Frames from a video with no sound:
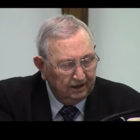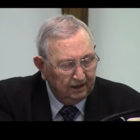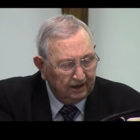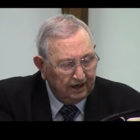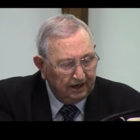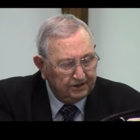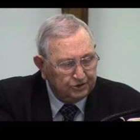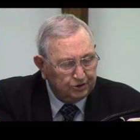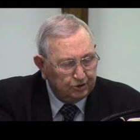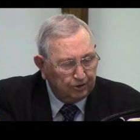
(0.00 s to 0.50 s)

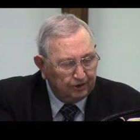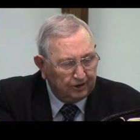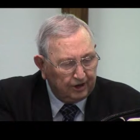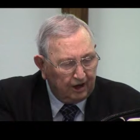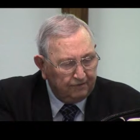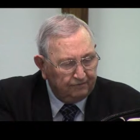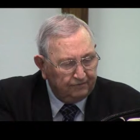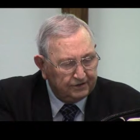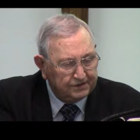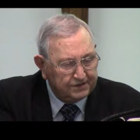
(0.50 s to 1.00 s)
Let your
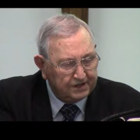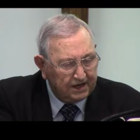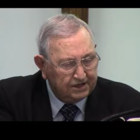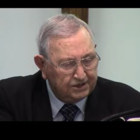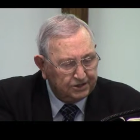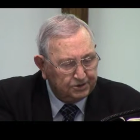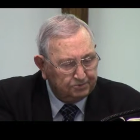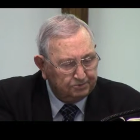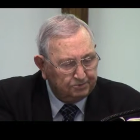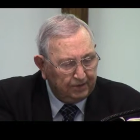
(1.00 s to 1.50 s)

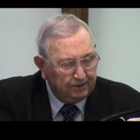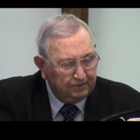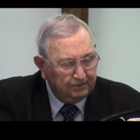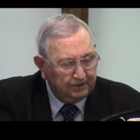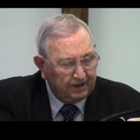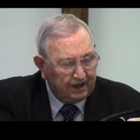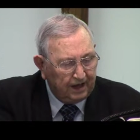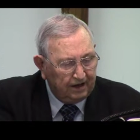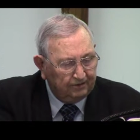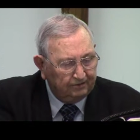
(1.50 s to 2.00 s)
conversation be
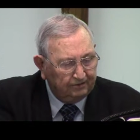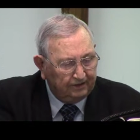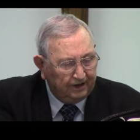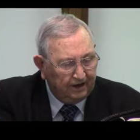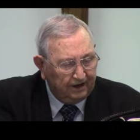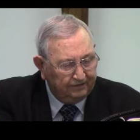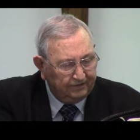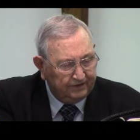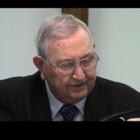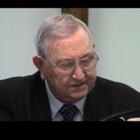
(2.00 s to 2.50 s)
without
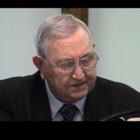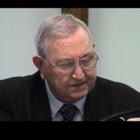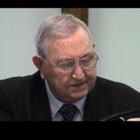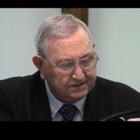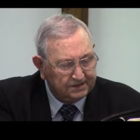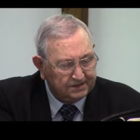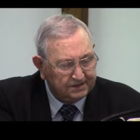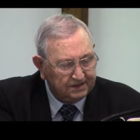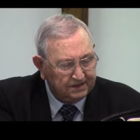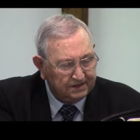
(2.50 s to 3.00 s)

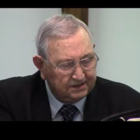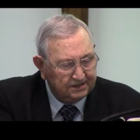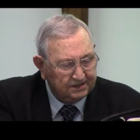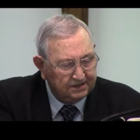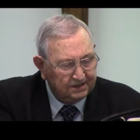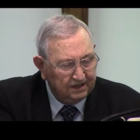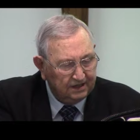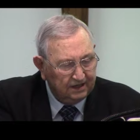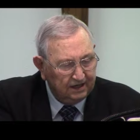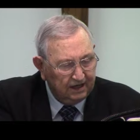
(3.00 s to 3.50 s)

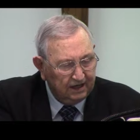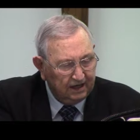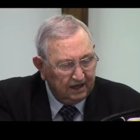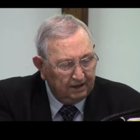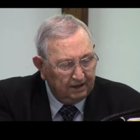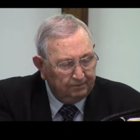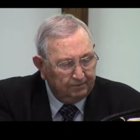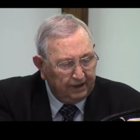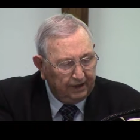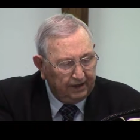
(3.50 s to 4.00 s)
covetousness,
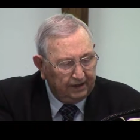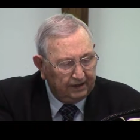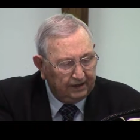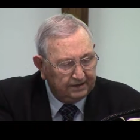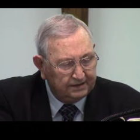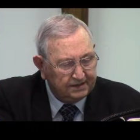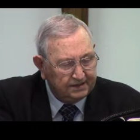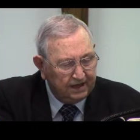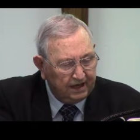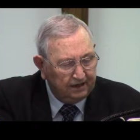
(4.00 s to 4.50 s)
and be
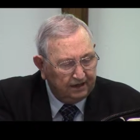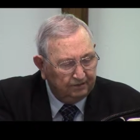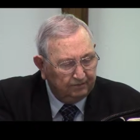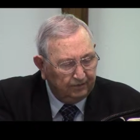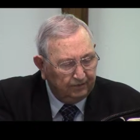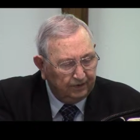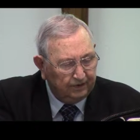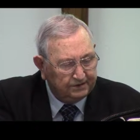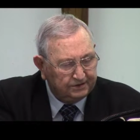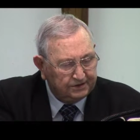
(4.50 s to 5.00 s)

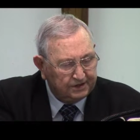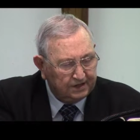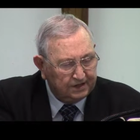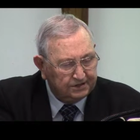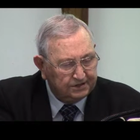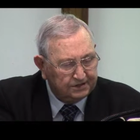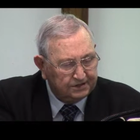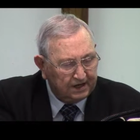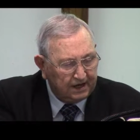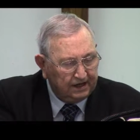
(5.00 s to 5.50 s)
content with
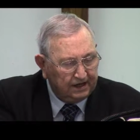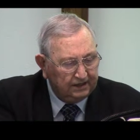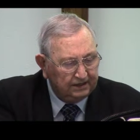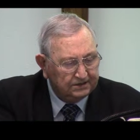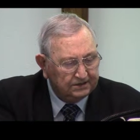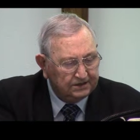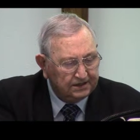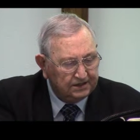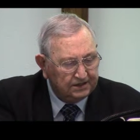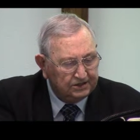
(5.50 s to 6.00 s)
such
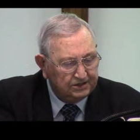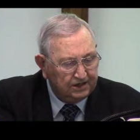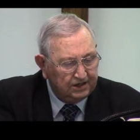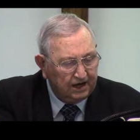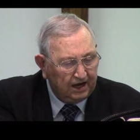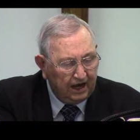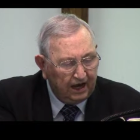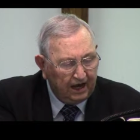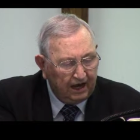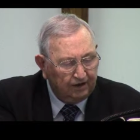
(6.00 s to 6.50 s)
things as
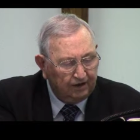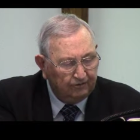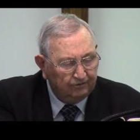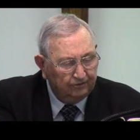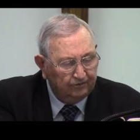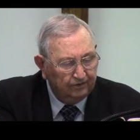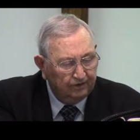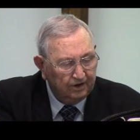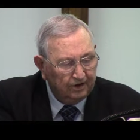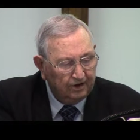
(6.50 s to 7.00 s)
ye
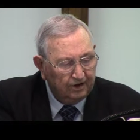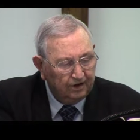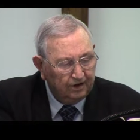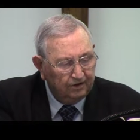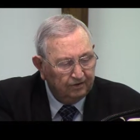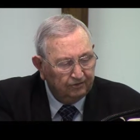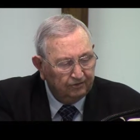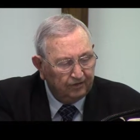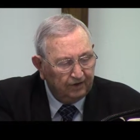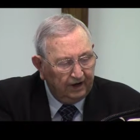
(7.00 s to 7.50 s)
have.
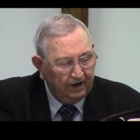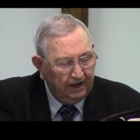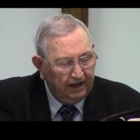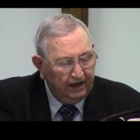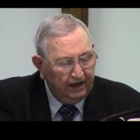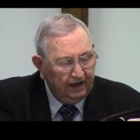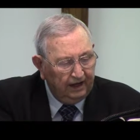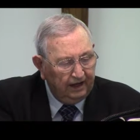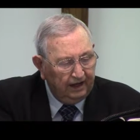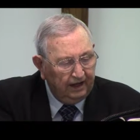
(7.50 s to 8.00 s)
For
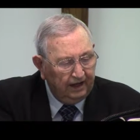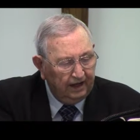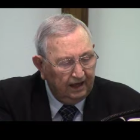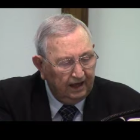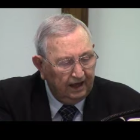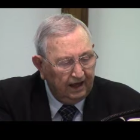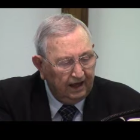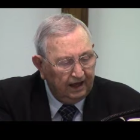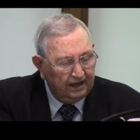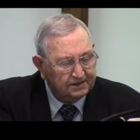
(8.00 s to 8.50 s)
he
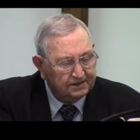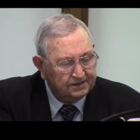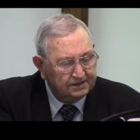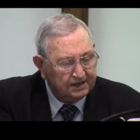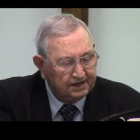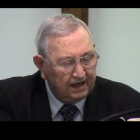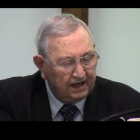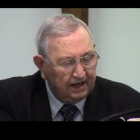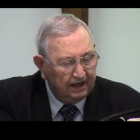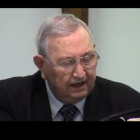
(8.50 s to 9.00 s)
hath
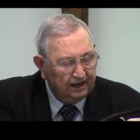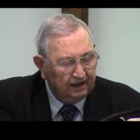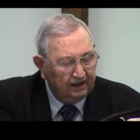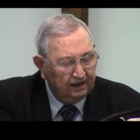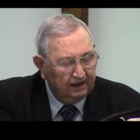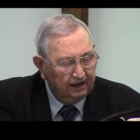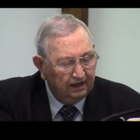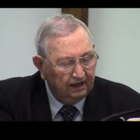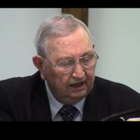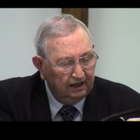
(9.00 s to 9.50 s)

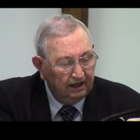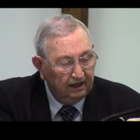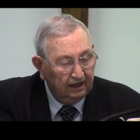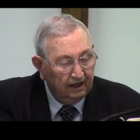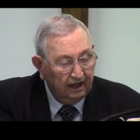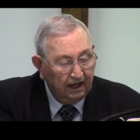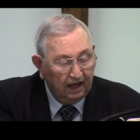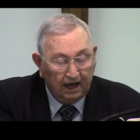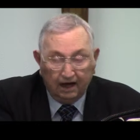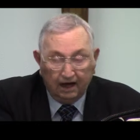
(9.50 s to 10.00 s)
said,
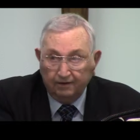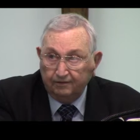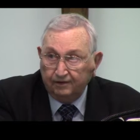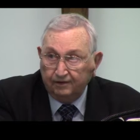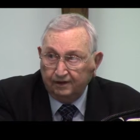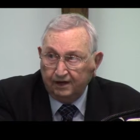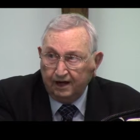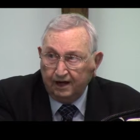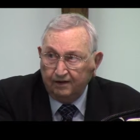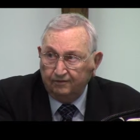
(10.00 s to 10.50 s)
I
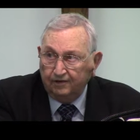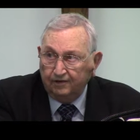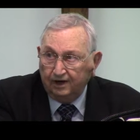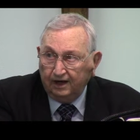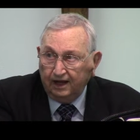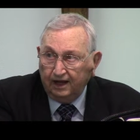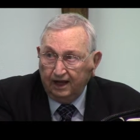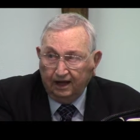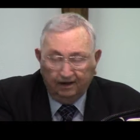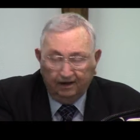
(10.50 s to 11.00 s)
will never
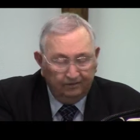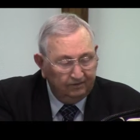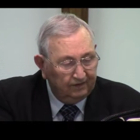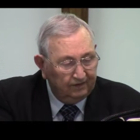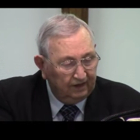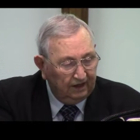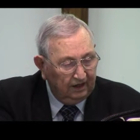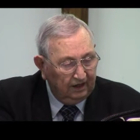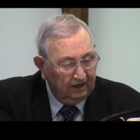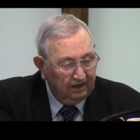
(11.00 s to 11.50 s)
leave
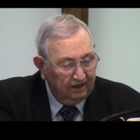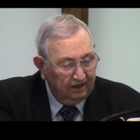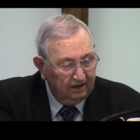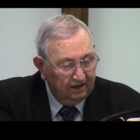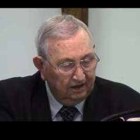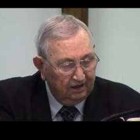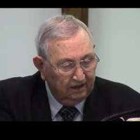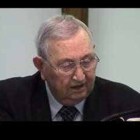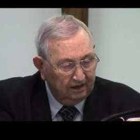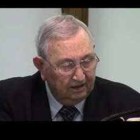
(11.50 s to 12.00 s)

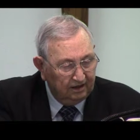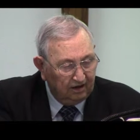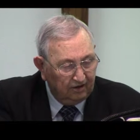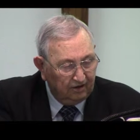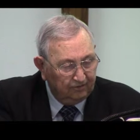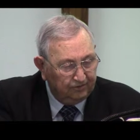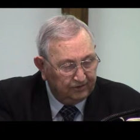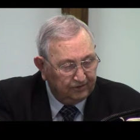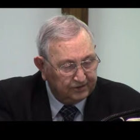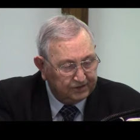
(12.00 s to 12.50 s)
thee,
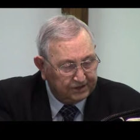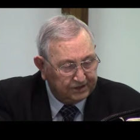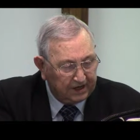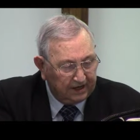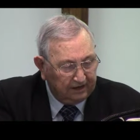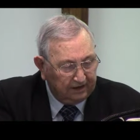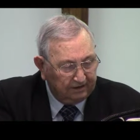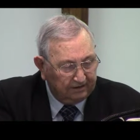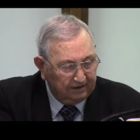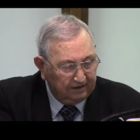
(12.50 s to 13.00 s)
nor
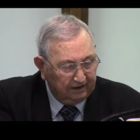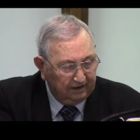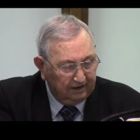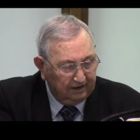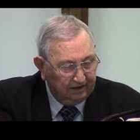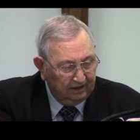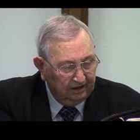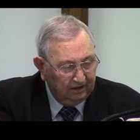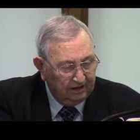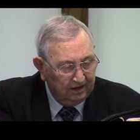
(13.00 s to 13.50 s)
forsake
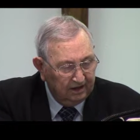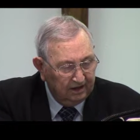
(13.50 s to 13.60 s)
thee.